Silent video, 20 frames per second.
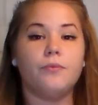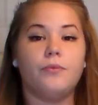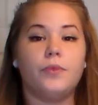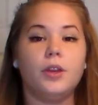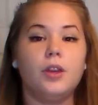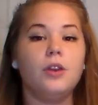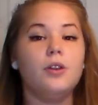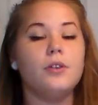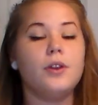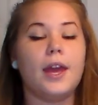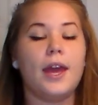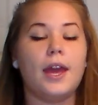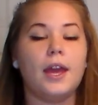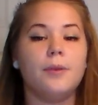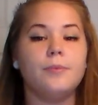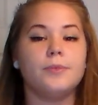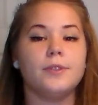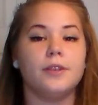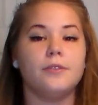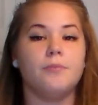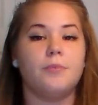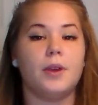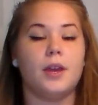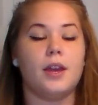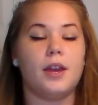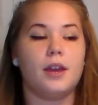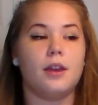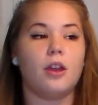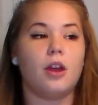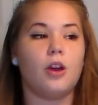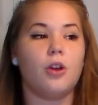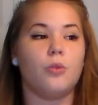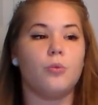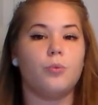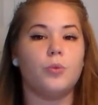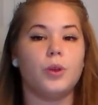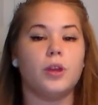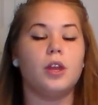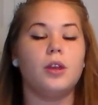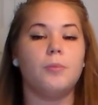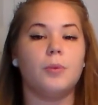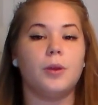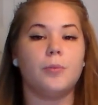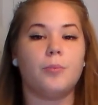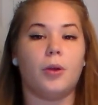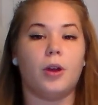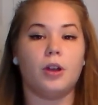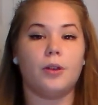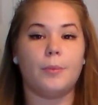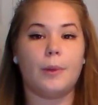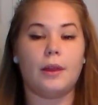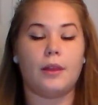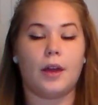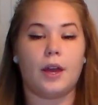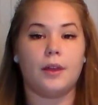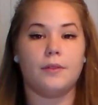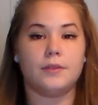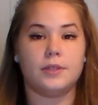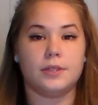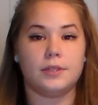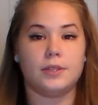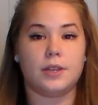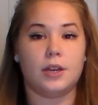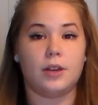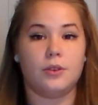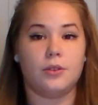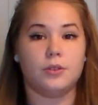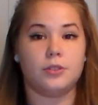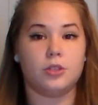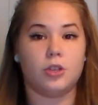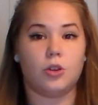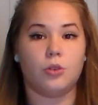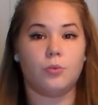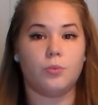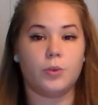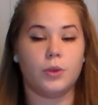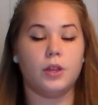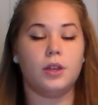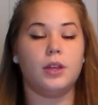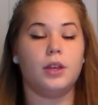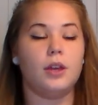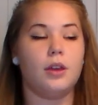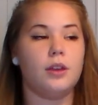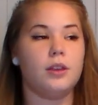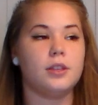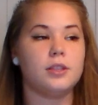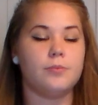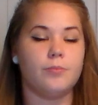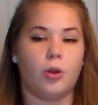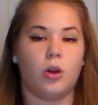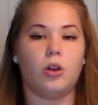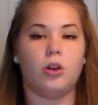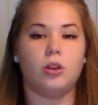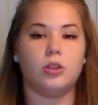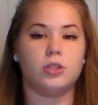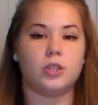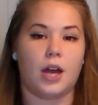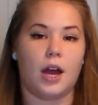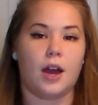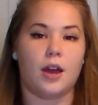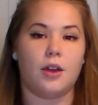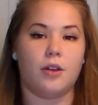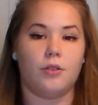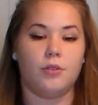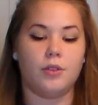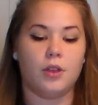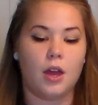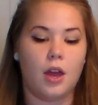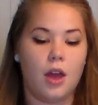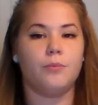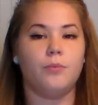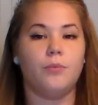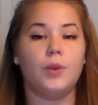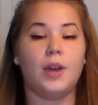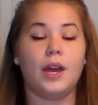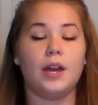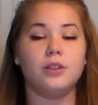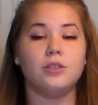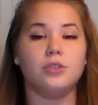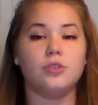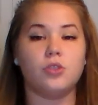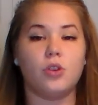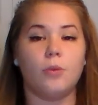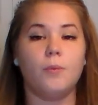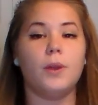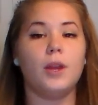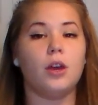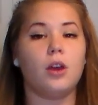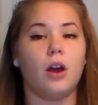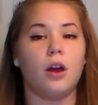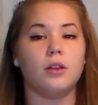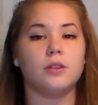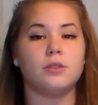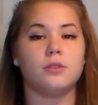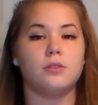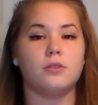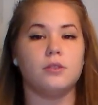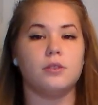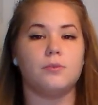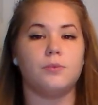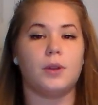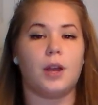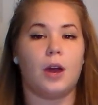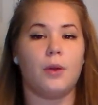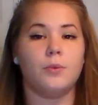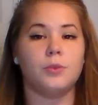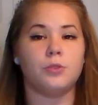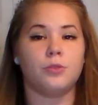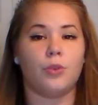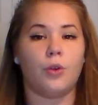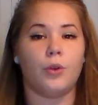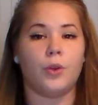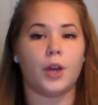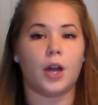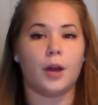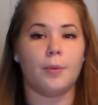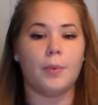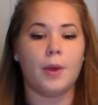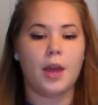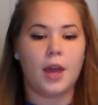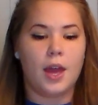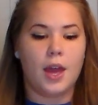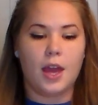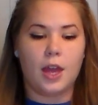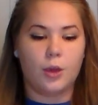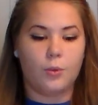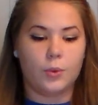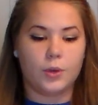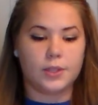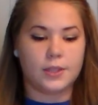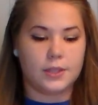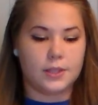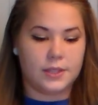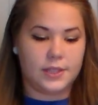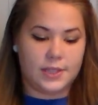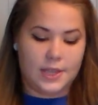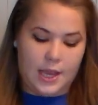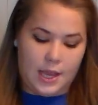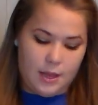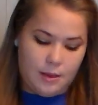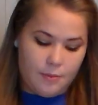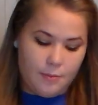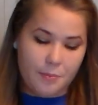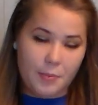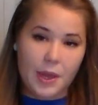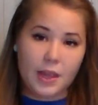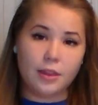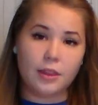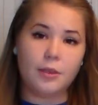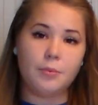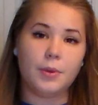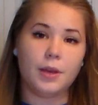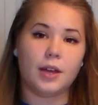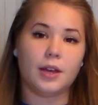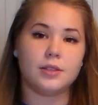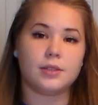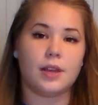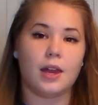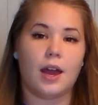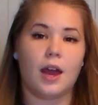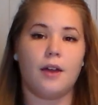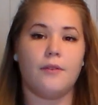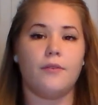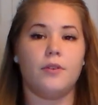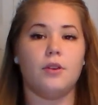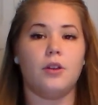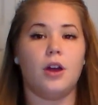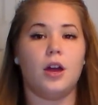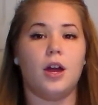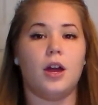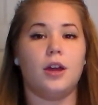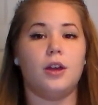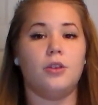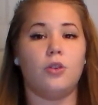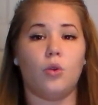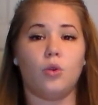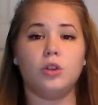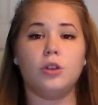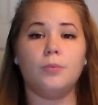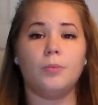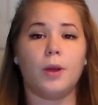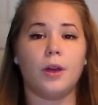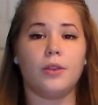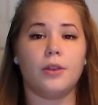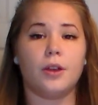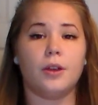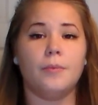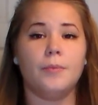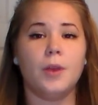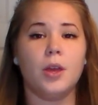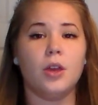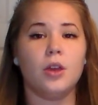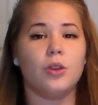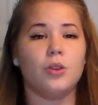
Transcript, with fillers: Video games have been a really big part of my life since I was a really small child. We had so many consoles when I was growing up, it was insane, mainly because I have uh, an older brother